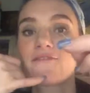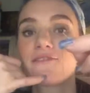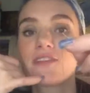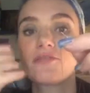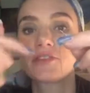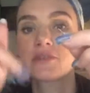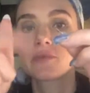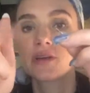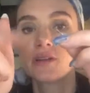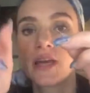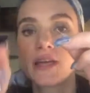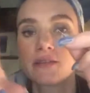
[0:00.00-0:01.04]
fluff or something on the
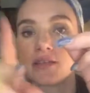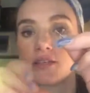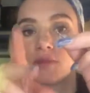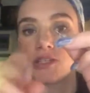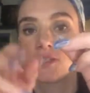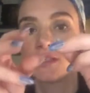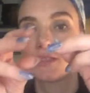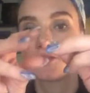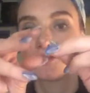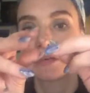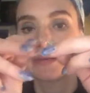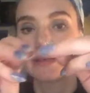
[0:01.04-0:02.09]
end, and you might just need to
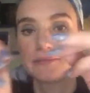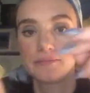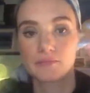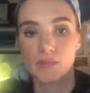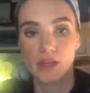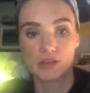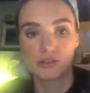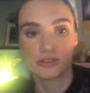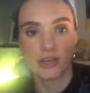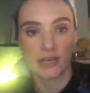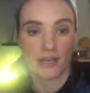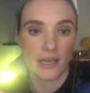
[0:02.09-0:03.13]
trim it and try
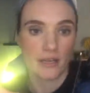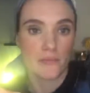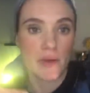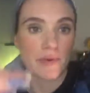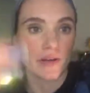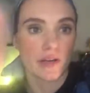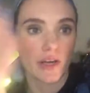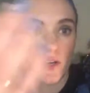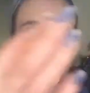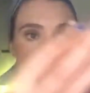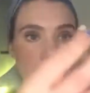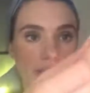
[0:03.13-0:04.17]
again. Remember, and cut your
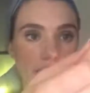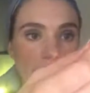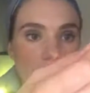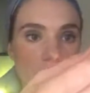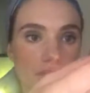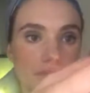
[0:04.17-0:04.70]
thread at an angle.